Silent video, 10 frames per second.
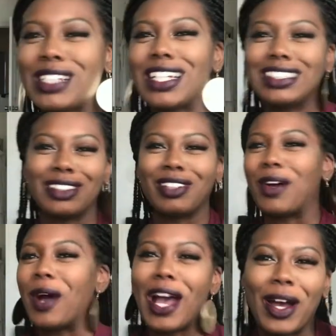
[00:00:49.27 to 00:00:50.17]
that's a
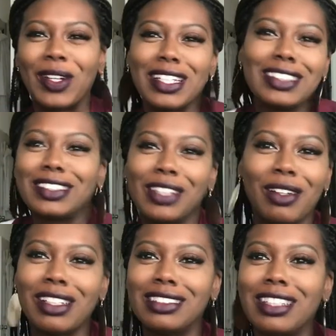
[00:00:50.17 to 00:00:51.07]
wow.
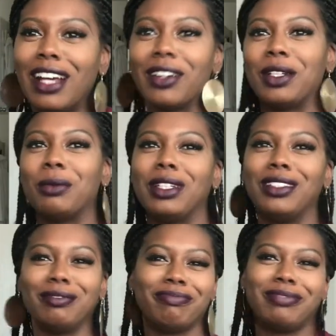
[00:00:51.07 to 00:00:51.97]
That's not gonna
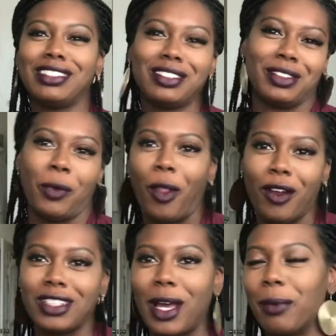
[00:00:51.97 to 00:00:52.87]
be, that's a
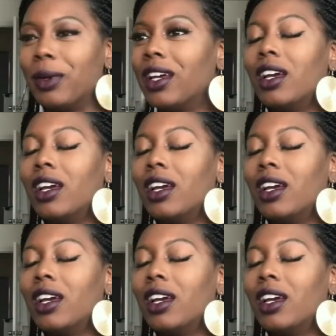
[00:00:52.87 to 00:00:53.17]
long time.